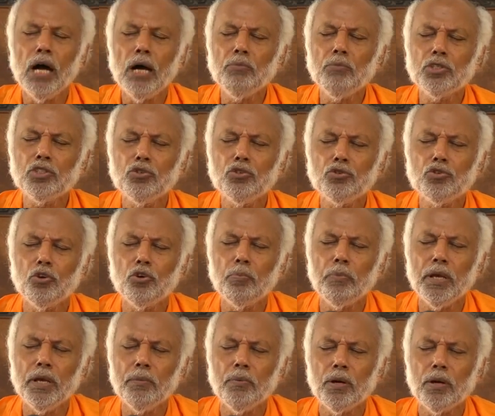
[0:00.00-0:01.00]
How much you should
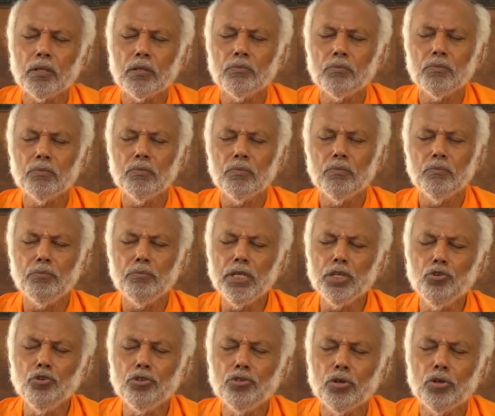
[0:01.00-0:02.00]
pay for
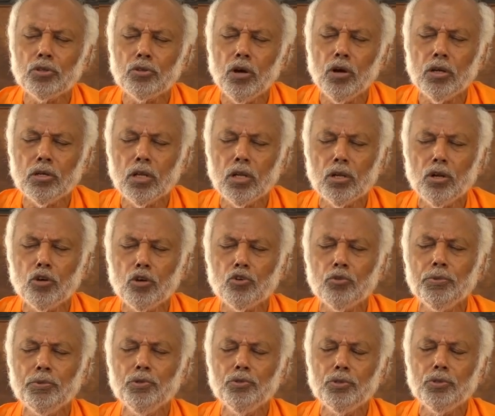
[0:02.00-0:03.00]
being with your thought or not
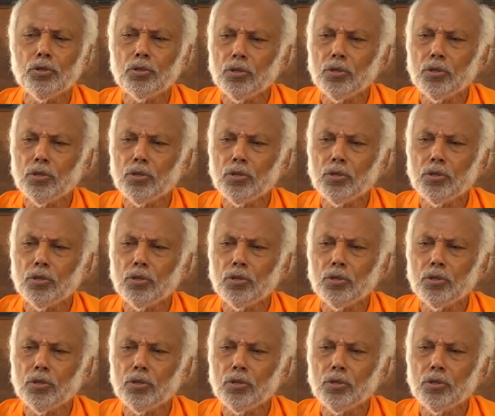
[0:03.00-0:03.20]
to be with your